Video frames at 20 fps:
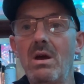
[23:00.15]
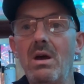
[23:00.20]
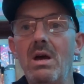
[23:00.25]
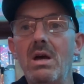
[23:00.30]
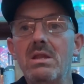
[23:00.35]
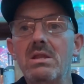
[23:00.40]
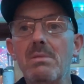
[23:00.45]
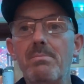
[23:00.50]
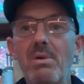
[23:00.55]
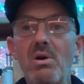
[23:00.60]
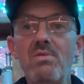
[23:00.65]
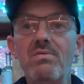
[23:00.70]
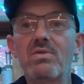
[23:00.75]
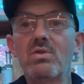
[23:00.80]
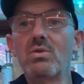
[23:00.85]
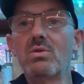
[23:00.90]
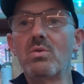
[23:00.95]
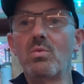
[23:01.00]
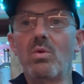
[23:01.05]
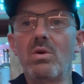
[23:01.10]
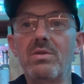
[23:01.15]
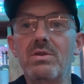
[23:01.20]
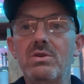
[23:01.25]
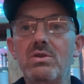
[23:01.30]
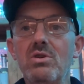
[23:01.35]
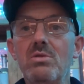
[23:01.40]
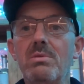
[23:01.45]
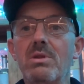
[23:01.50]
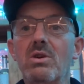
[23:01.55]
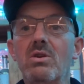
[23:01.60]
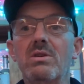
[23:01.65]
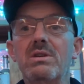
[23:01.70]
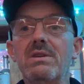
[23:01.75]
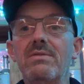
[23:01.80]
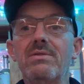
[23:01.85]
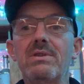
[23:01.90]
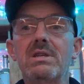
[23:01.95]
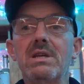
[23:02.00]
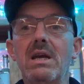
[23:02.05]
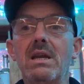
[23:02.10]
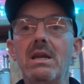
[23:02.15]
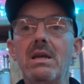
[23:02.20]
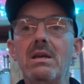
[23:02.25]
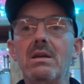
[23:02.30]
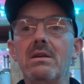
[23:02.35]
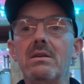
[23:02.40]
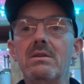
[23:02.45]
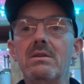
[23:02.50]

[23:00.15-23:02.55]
they're both good at what they do, but they've got different techniques.